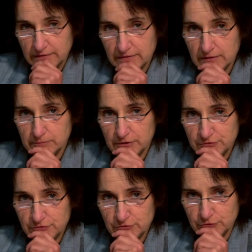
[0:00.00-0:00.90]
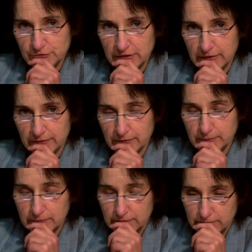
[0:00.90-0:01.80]
I think mosasaurs had
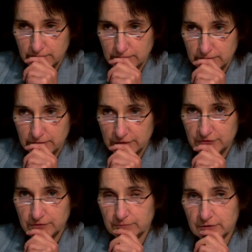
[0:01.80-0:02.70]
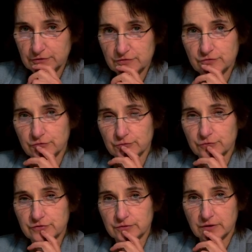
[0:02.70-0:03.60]
them. So mosasaurs
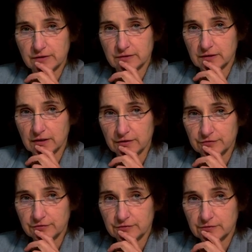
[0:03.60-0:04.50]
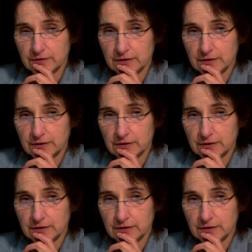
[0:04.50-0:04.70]
are also rather large.